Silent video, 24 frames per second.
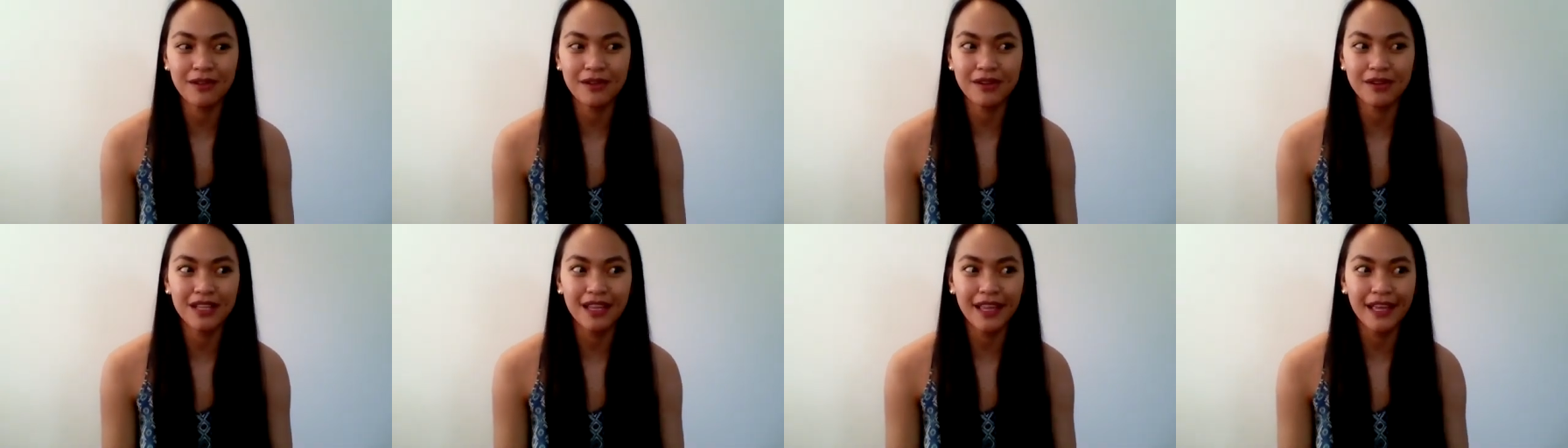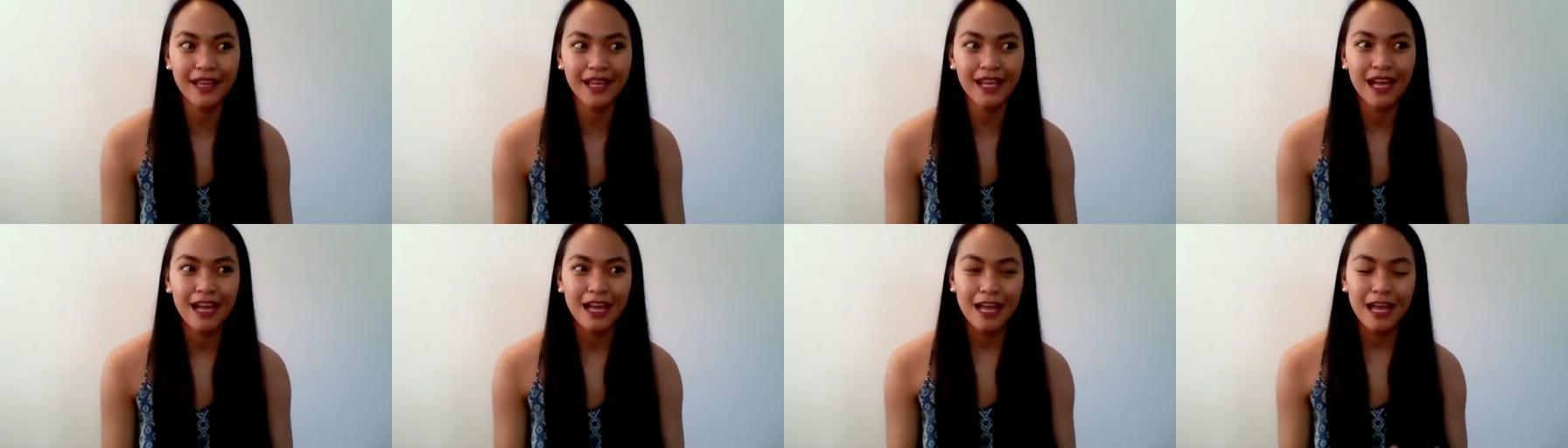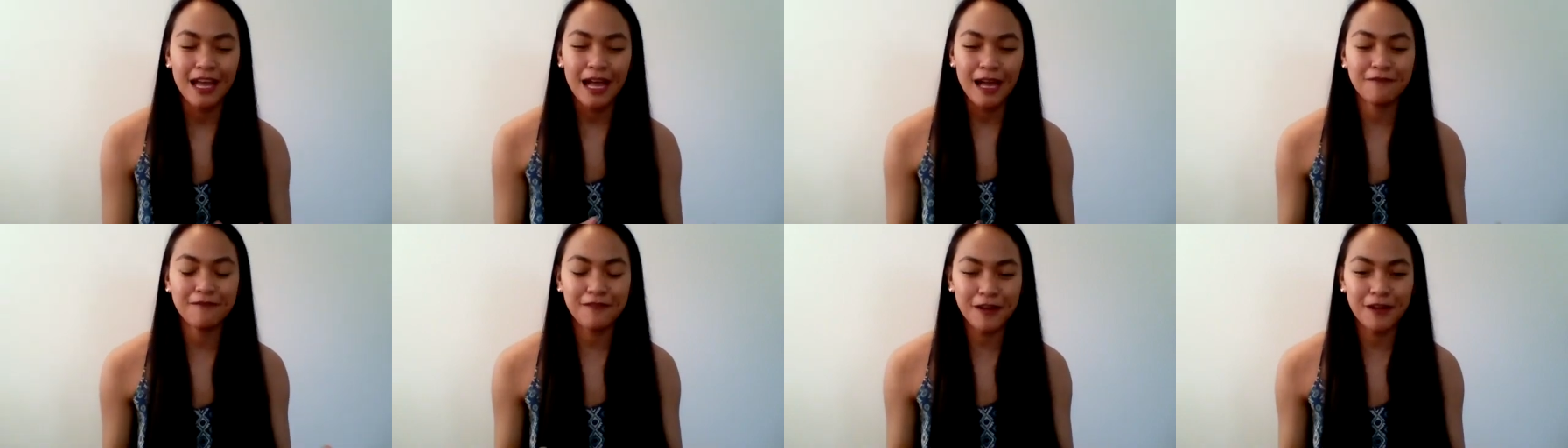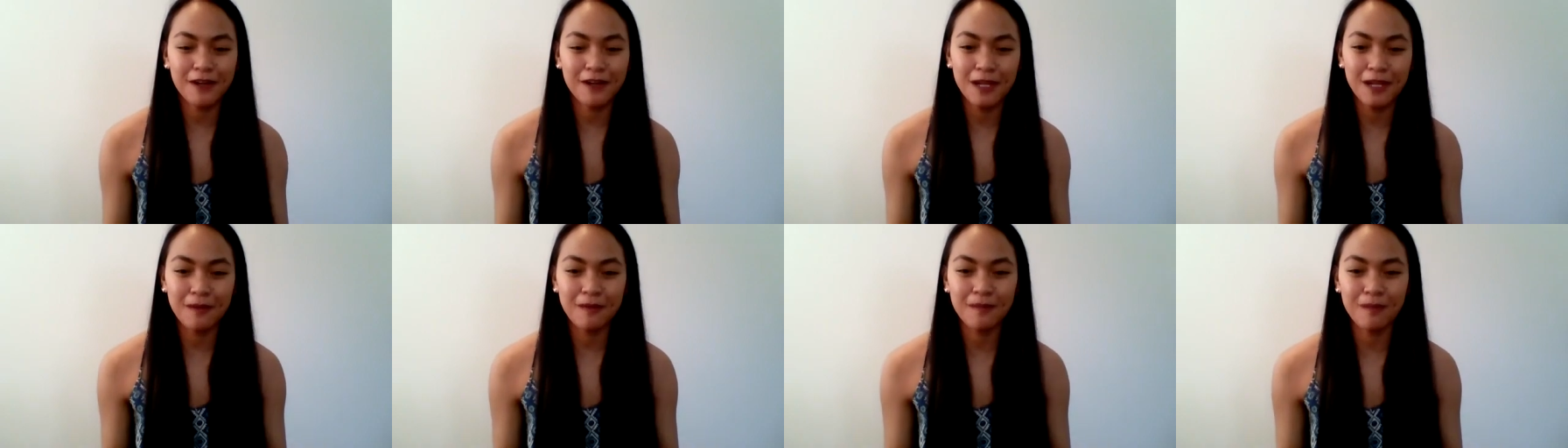or like I'm
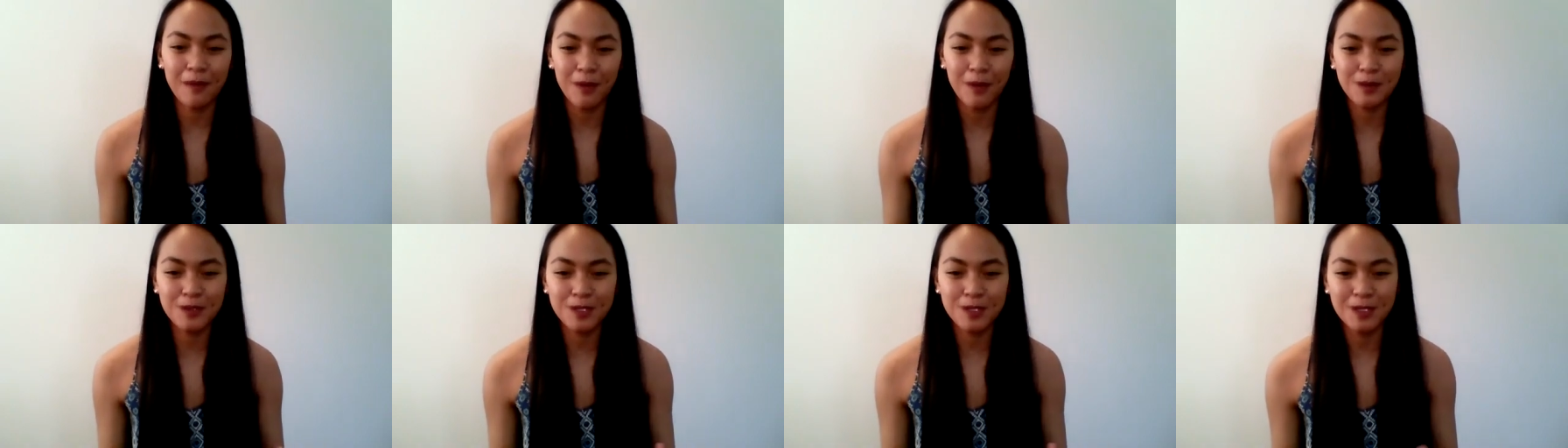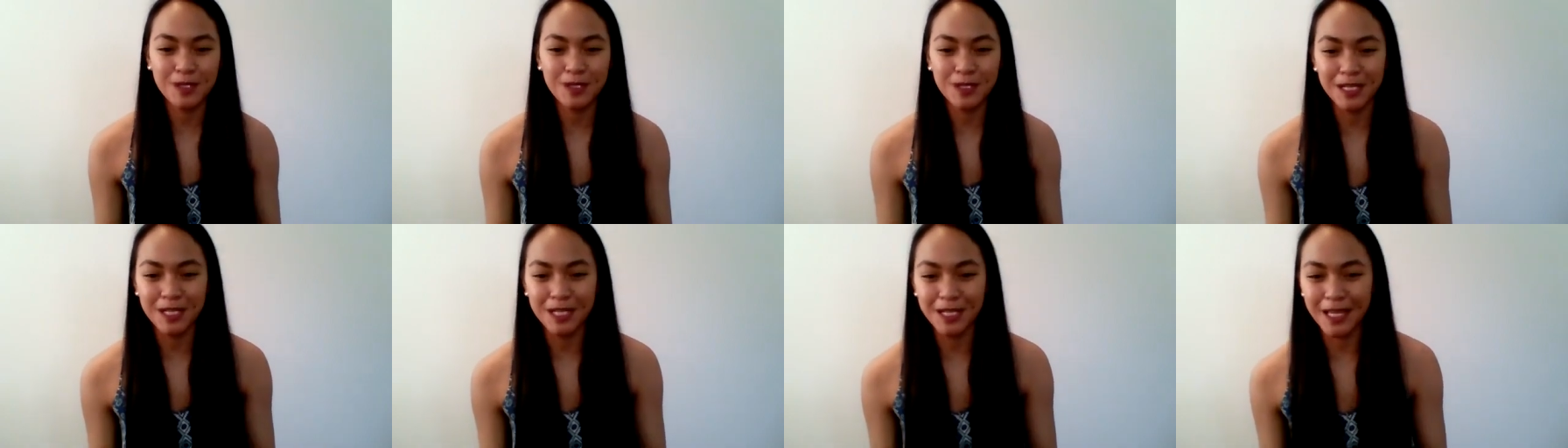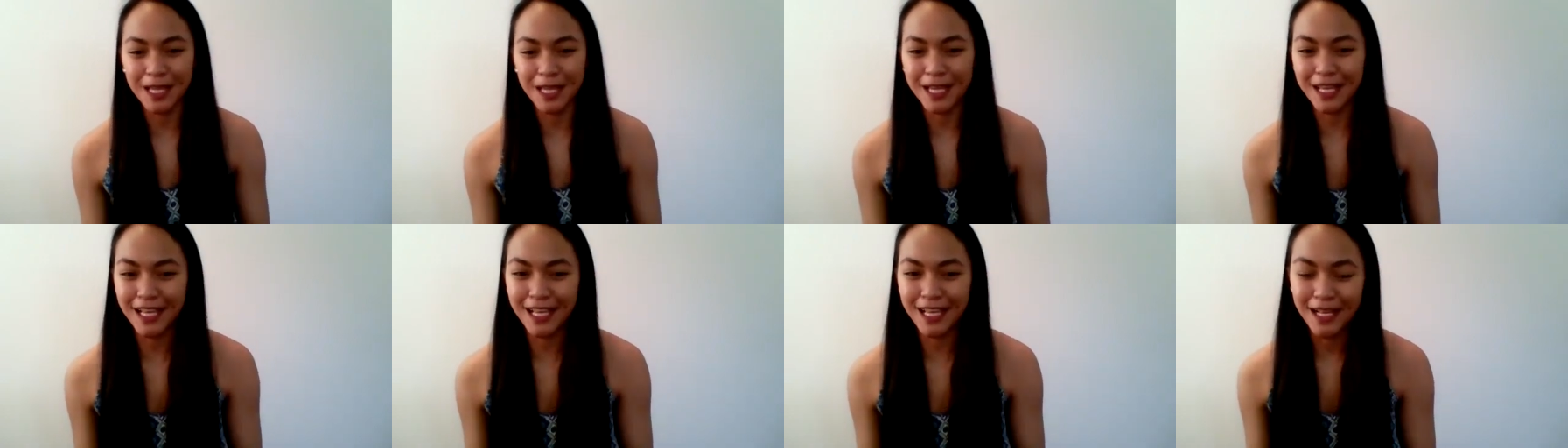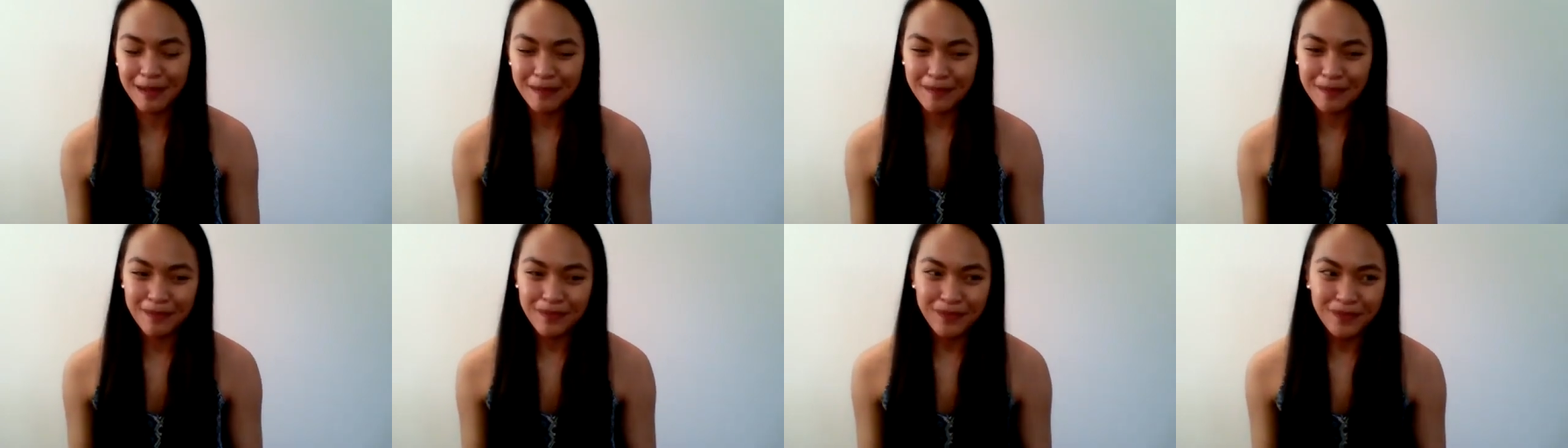very emotionally like,
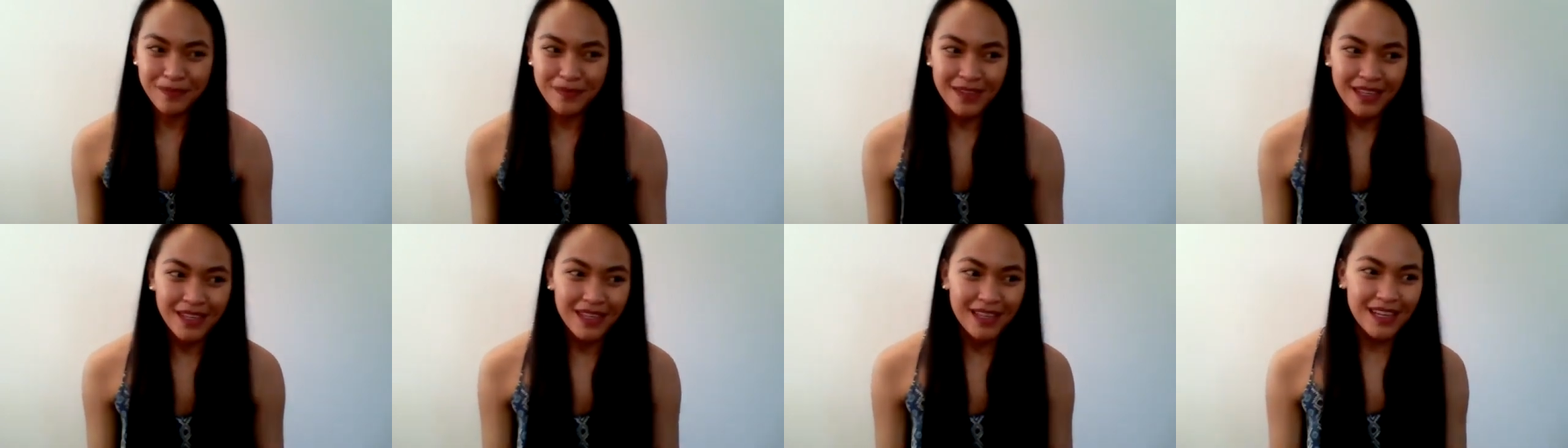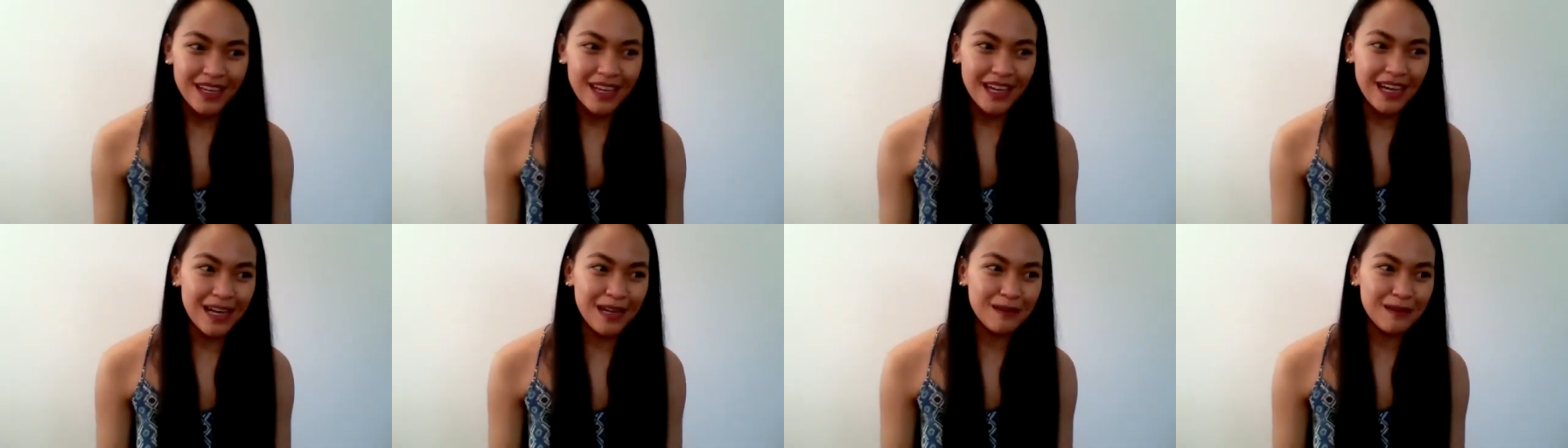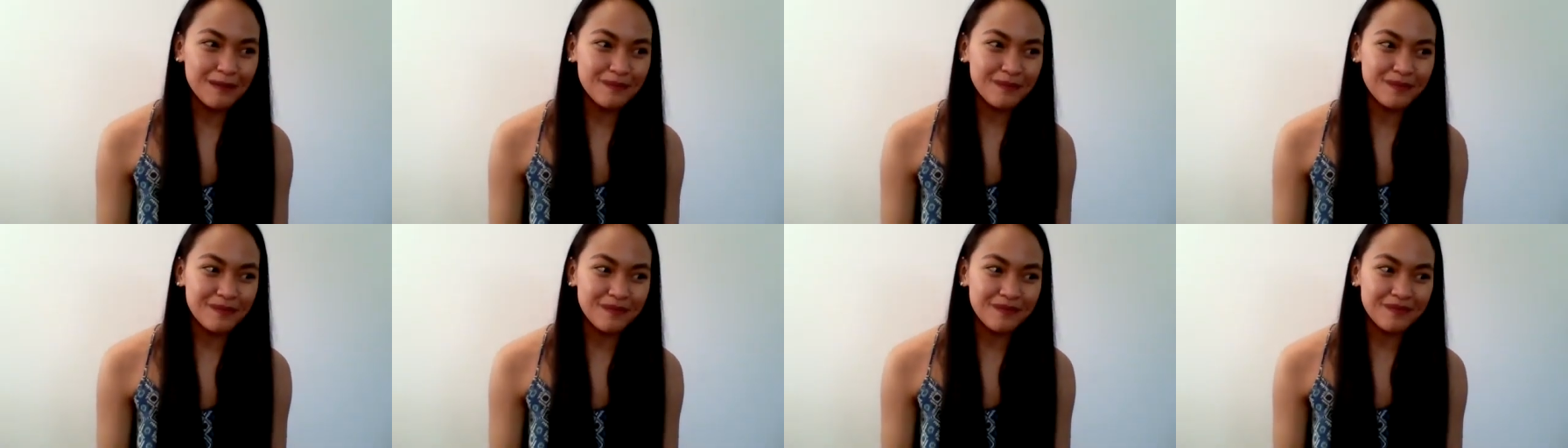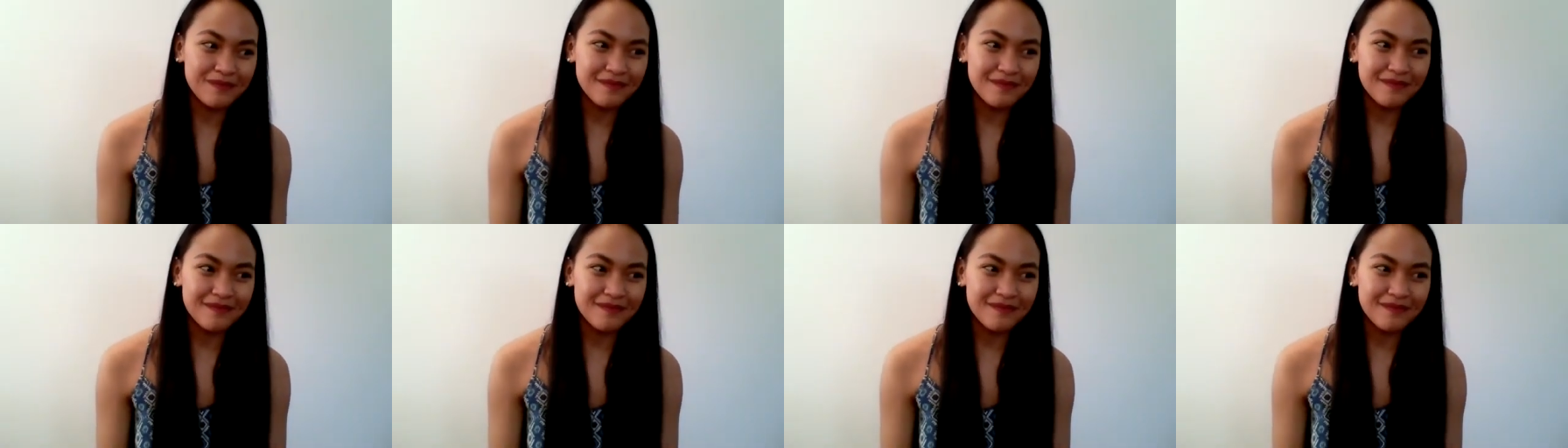um